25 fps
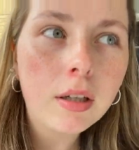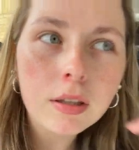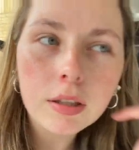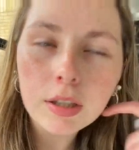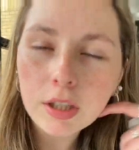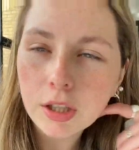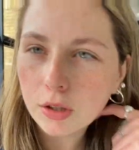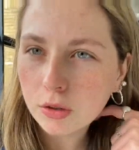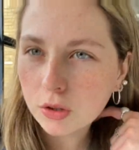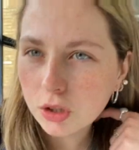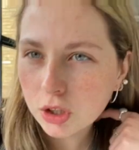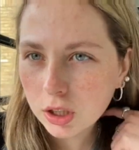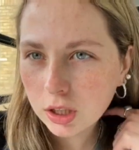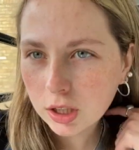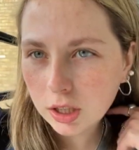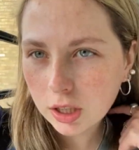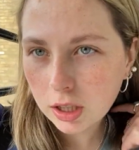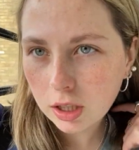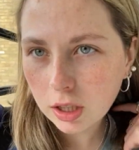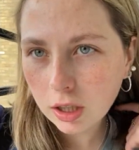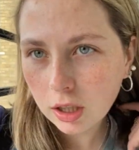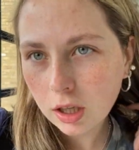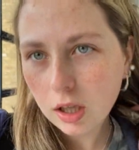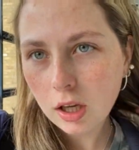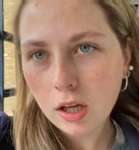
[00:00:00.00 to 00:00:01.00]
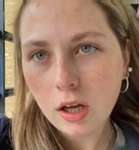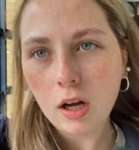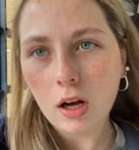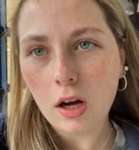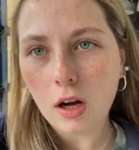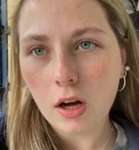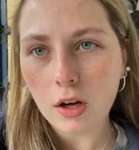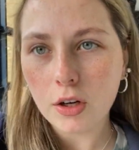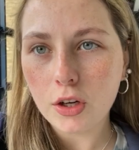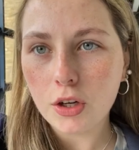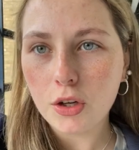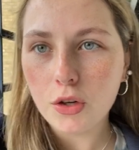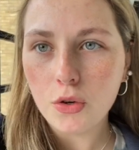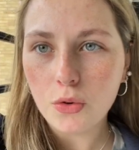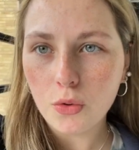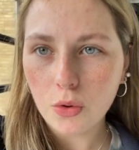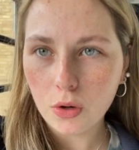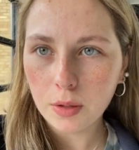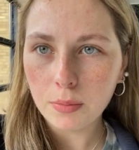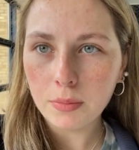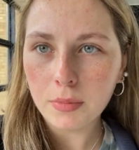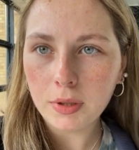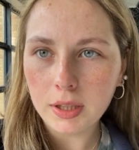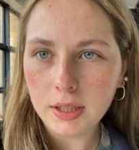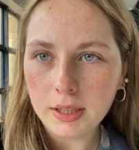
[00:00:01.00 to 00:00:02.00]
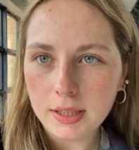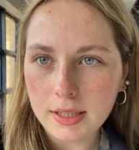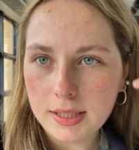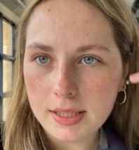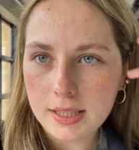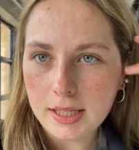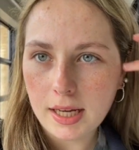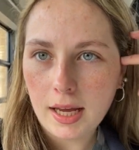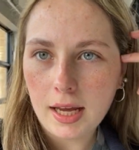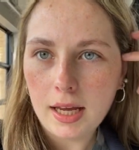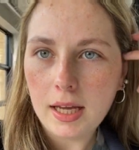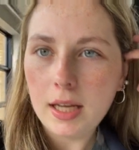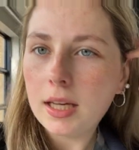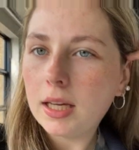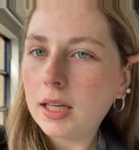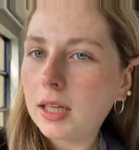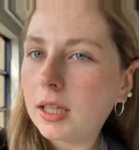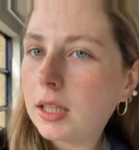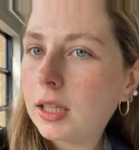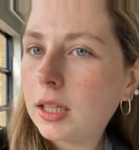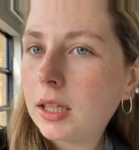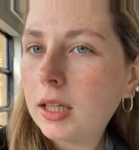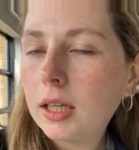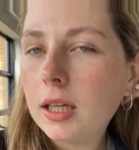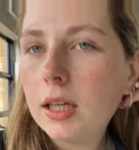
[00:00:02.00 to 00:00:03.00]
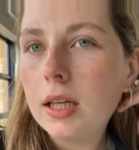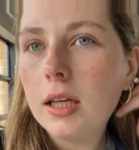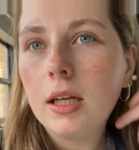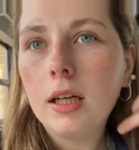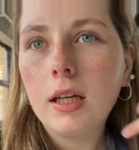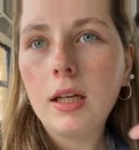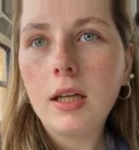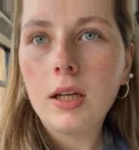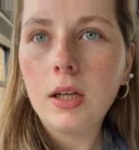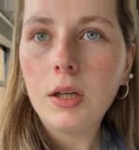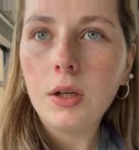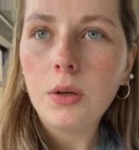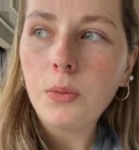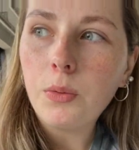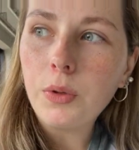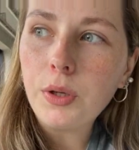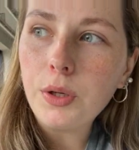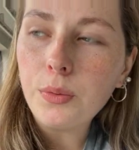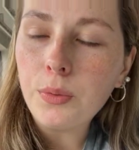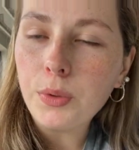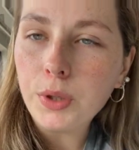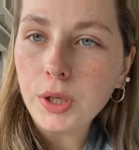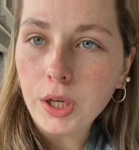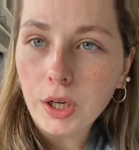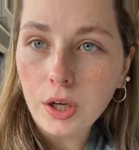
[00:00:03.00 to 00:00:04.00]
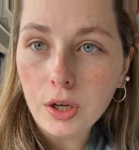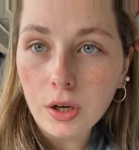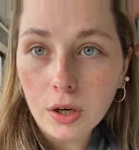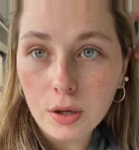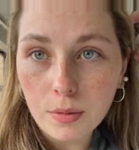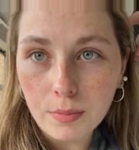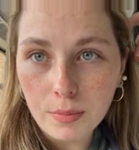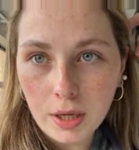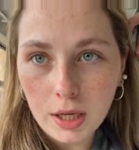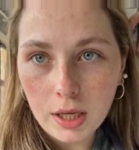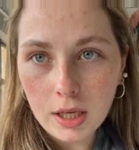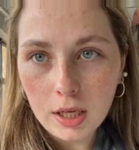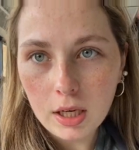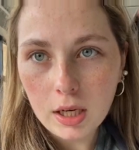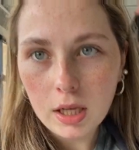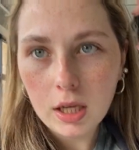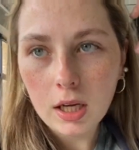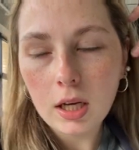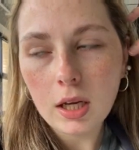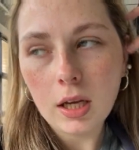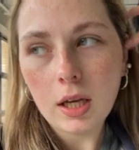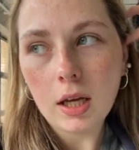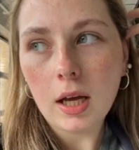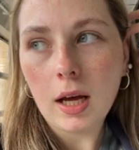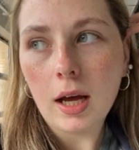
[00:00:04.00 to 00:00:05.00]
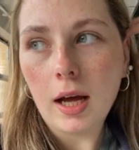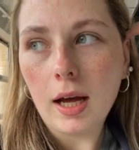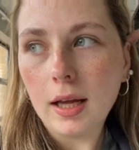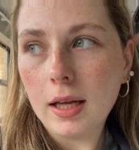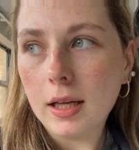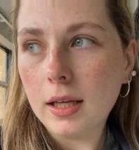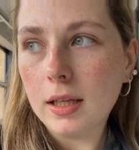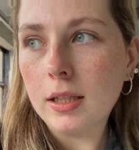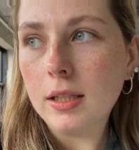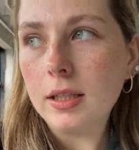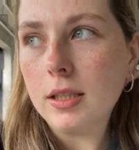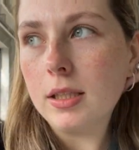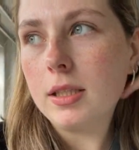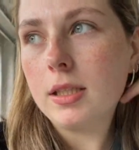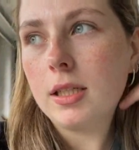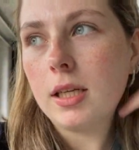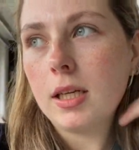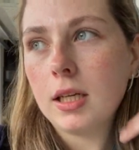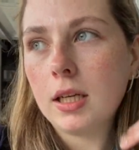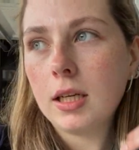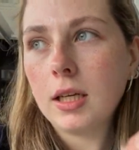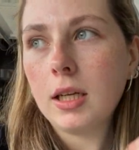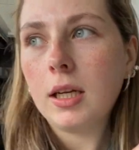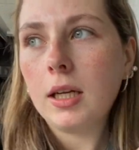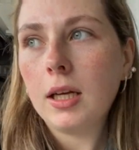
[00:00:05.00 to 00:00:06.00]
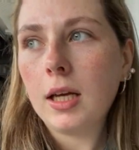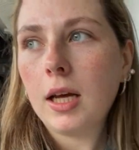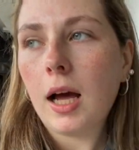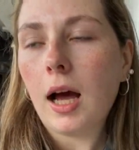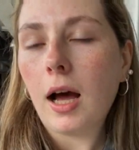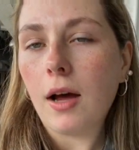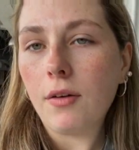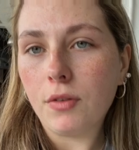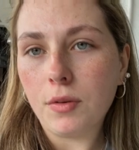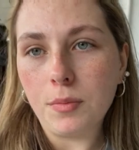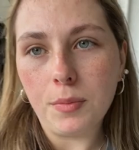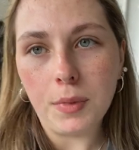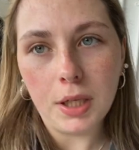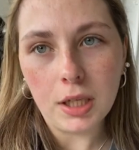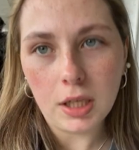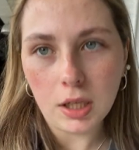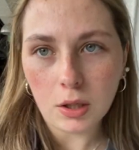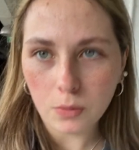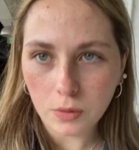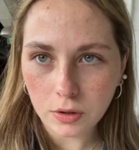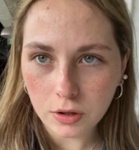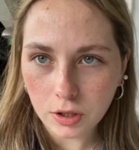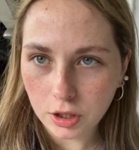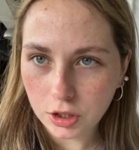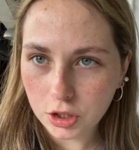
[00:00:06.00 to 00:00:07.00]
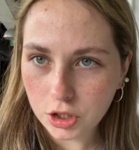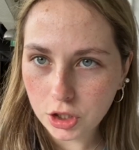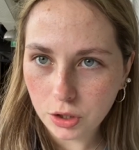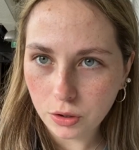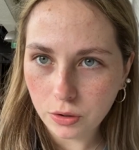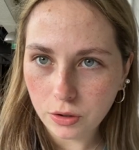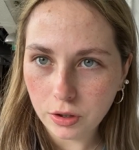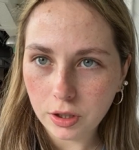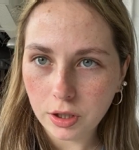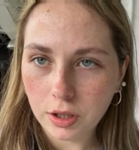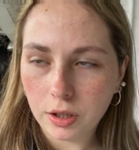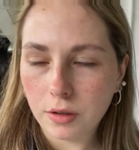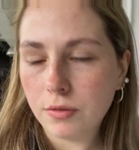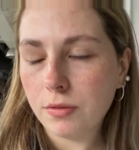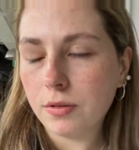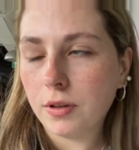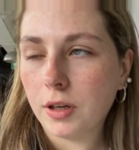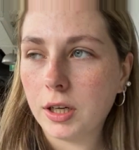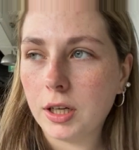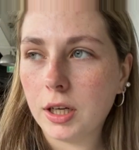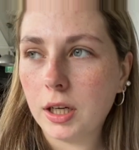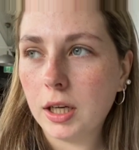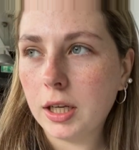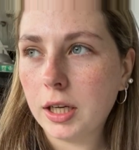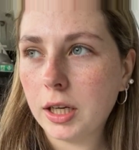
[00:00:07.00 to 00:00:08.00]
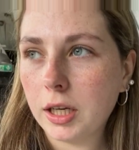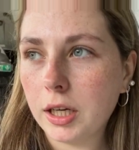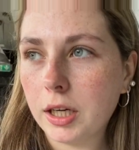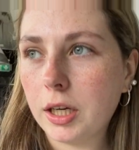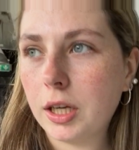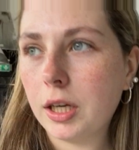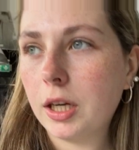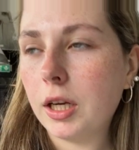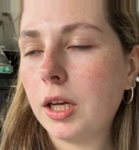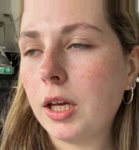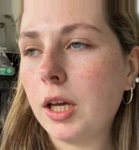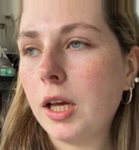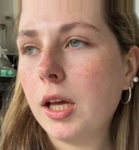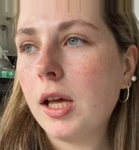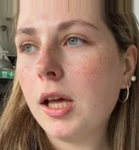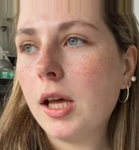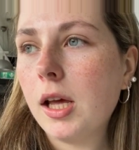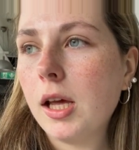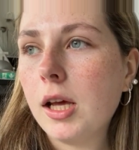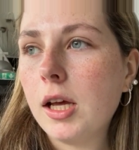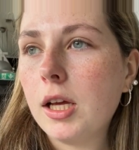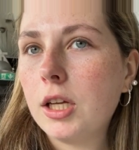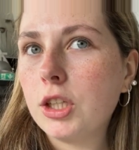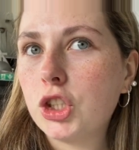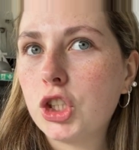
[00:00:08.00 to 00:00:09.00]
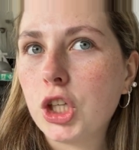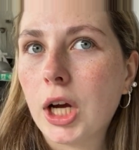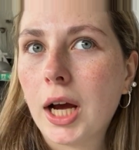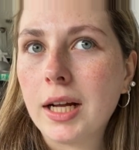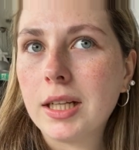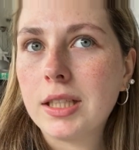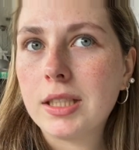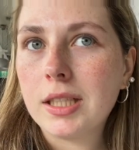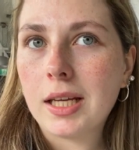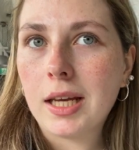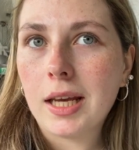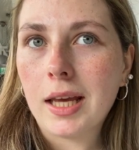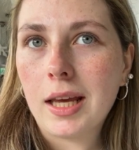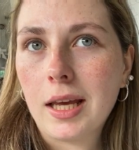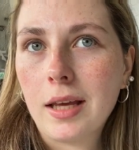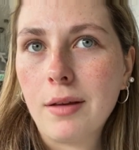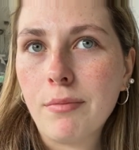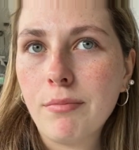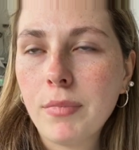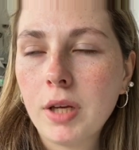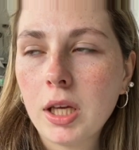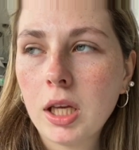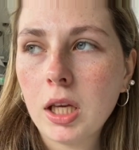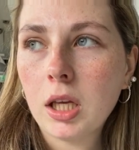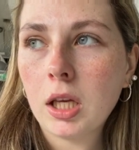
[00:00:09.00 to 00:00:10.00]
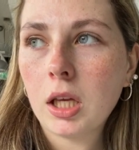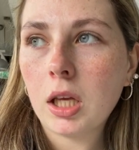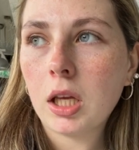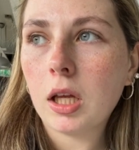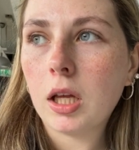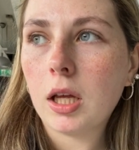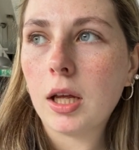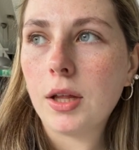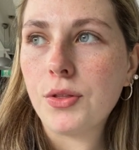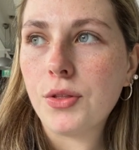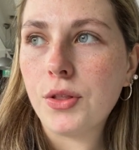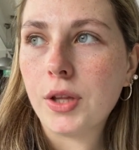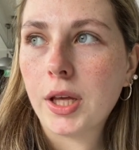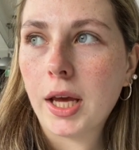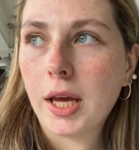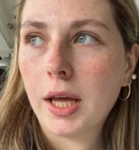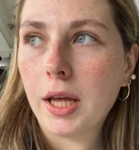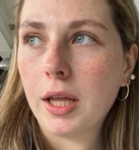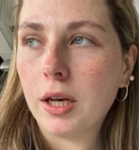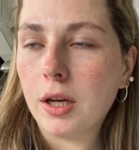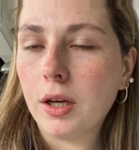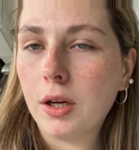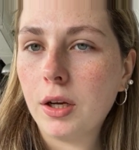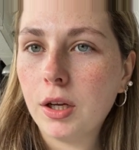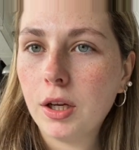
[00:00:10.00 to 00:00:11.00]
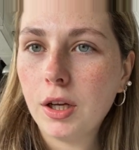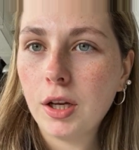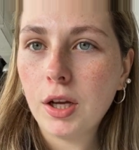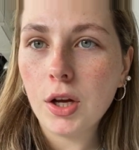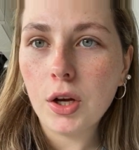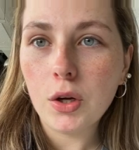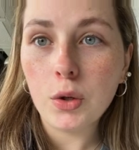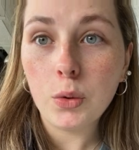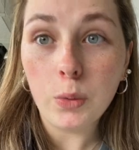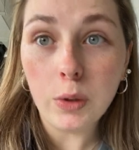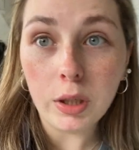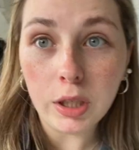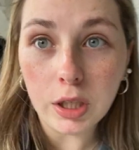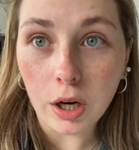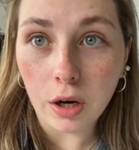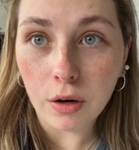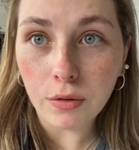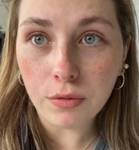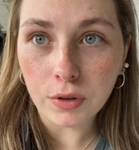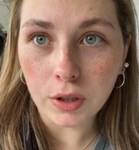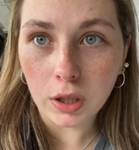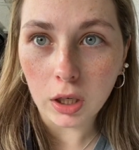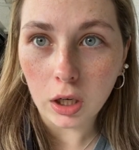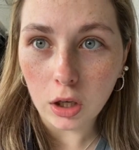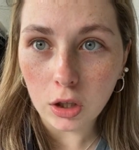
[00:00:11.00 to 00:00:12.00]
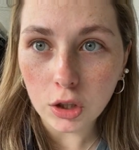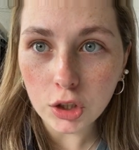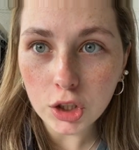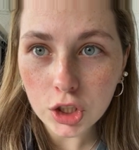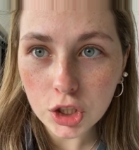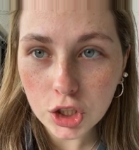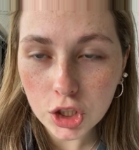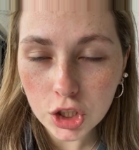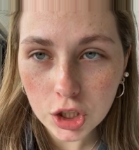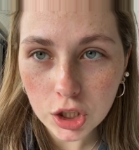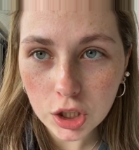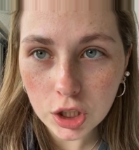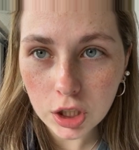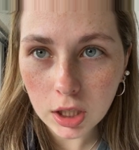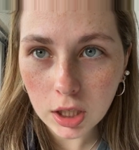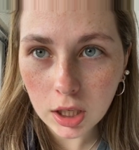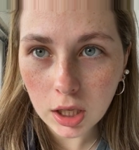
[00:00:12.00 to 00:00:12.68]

Usually on a normal day, we would come in and have a meeting with our tutor in final year, uh, chat to him, and then we'd go for lunch.